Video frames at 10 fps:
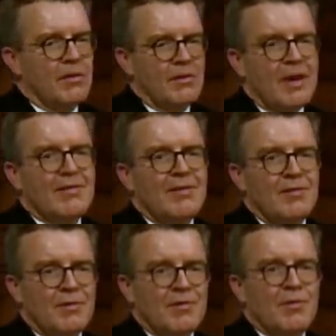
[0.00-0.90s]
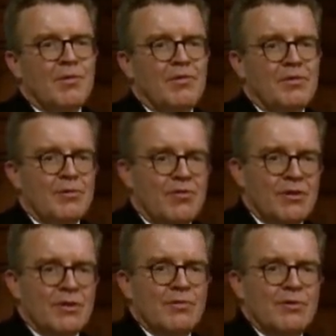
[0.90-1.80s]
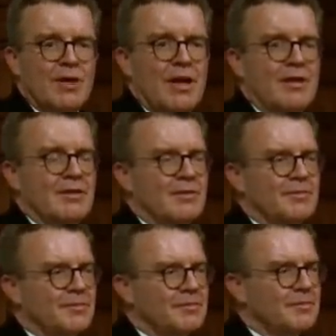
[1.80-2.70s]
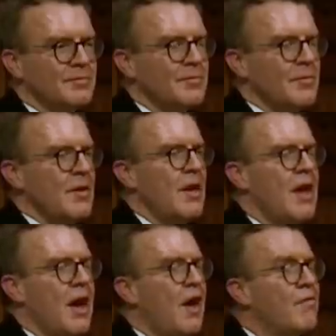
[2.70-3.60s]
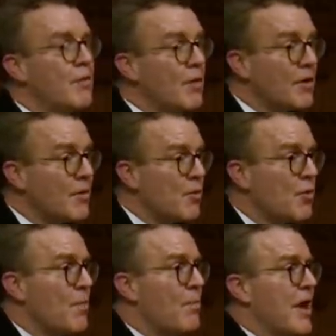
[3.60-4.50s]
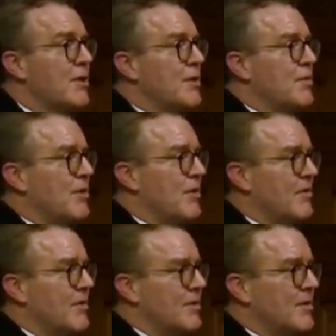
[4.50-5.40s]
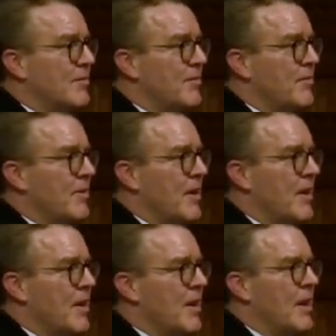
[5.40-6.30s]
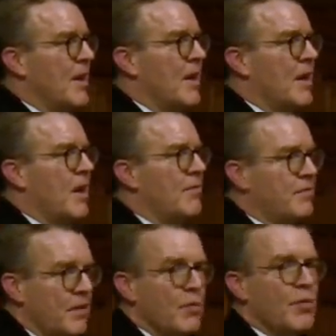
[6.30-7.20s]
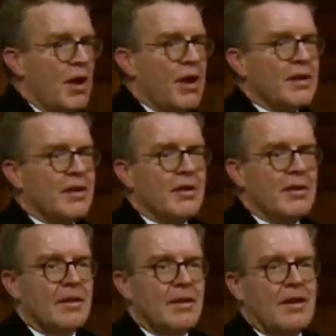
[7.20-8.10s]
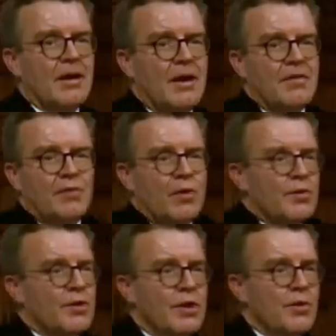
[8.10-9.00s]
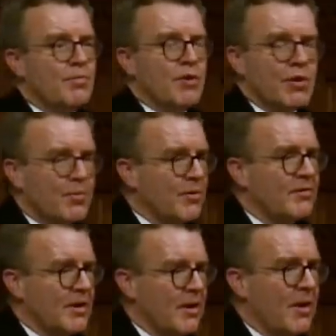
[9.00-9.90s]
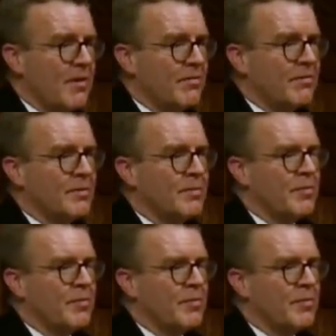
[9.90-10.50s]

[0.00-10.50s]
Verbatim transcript: That's as a result of nutritional change. I feel like a more compassionate person. I feel like I've got new purpose in life.